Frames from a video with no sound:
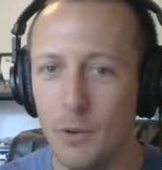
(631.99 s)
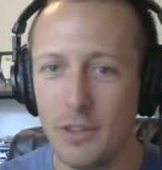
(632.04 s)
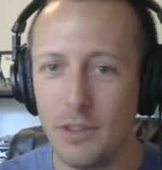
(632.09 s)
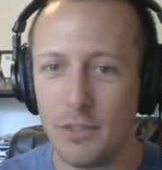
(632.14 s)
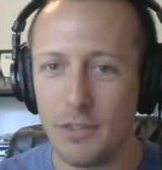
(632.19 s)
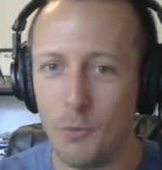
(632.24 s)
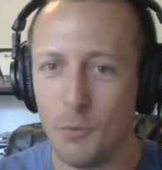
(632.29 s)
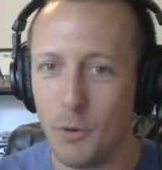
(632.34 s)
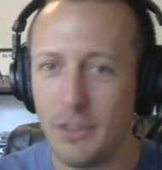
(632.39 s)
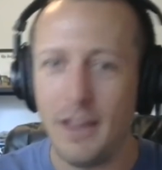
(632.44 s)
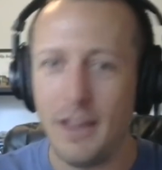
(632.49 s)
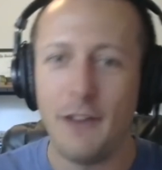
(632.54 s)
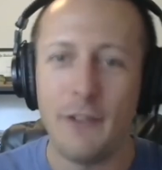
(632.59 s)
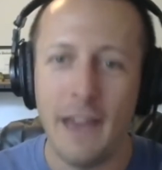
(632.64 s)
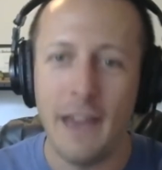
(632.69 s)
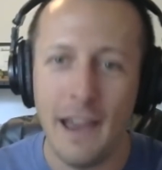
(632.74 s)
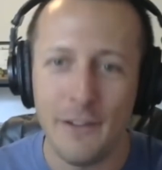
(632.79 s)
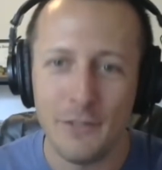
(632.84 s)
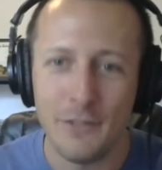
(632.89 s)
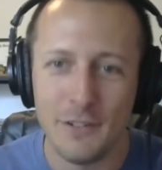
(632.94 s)
with without
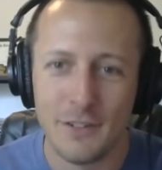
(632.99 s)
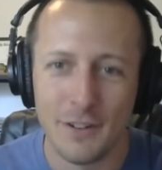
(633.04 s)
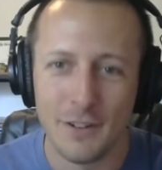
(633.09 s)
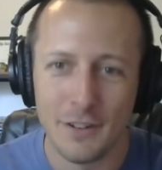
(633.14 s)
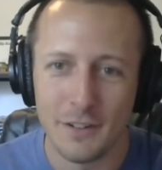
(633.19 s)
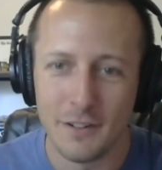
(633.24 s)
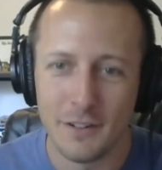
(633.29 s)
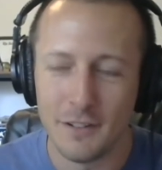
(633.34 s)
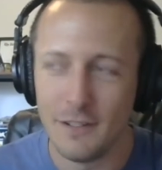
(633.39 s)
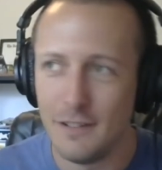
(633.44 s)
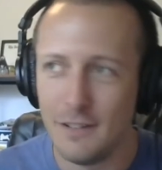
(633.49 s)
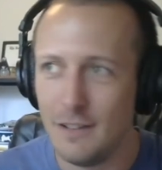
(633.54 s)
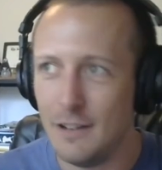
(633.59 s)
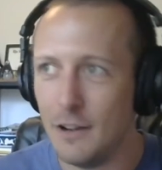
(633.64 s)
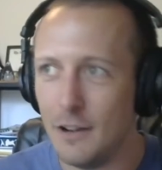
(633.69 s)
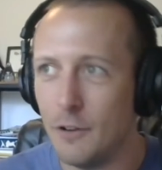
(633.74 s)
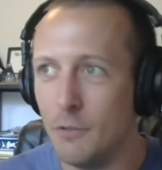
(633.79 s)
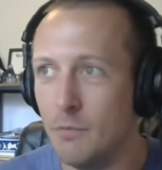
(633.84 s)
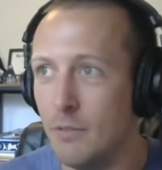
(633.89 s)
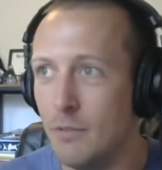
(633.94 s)
having to you
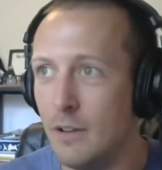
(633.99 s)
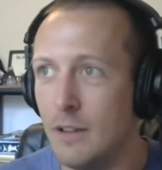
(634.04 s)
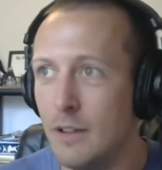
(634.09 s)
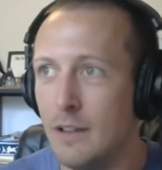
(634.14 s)
know